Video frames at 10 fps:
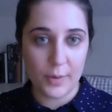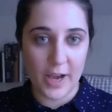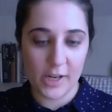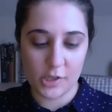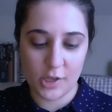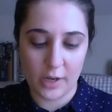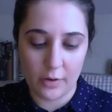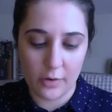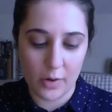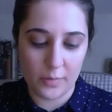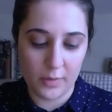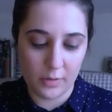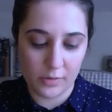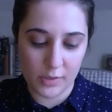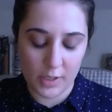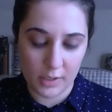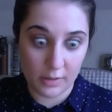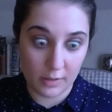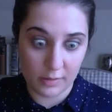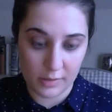my eyeshadow, I'm using
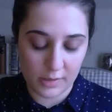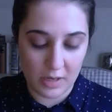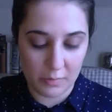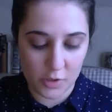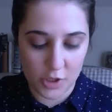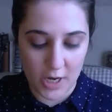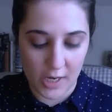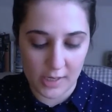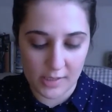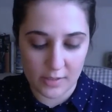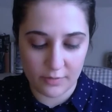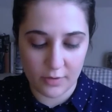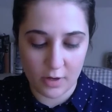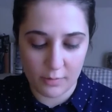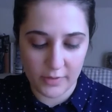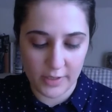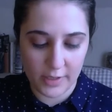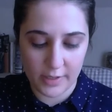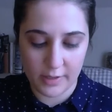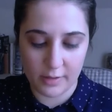some shades from
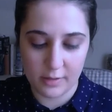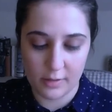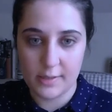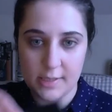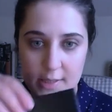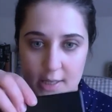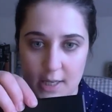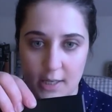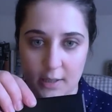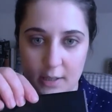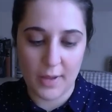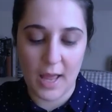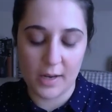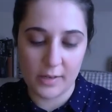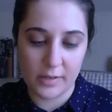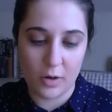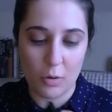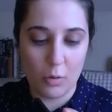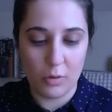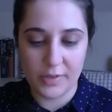the sleek palette
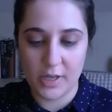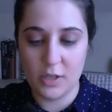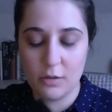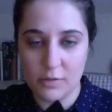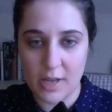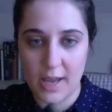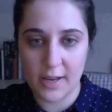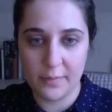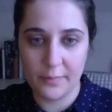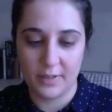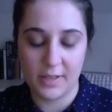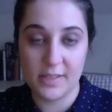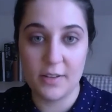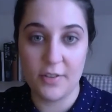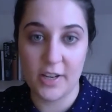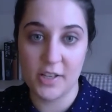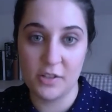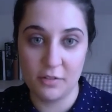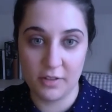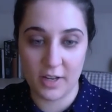called A New Day. Let's see if I can
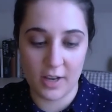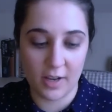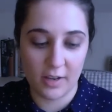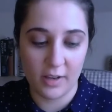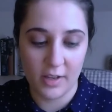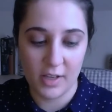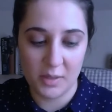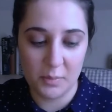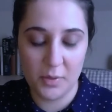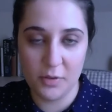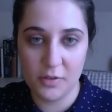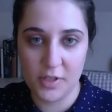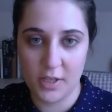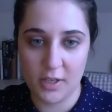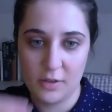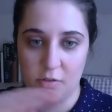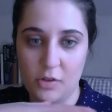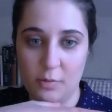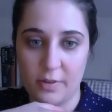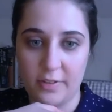do the beauty
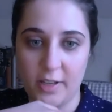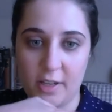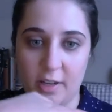YouTuber thing and